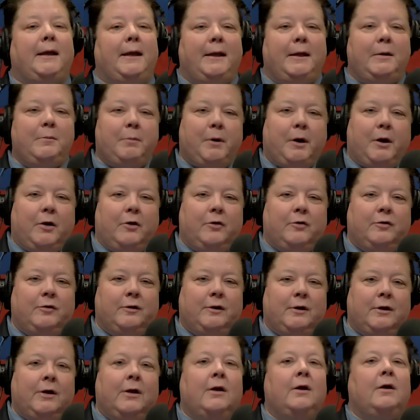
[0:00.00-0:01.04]
in
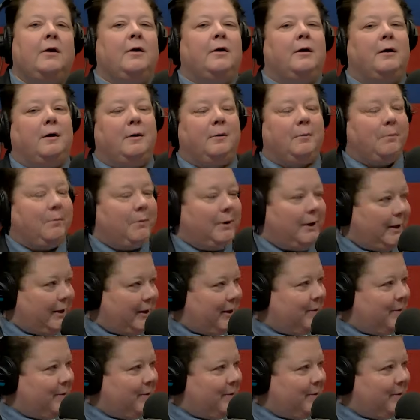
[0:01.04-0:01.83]
person Bloody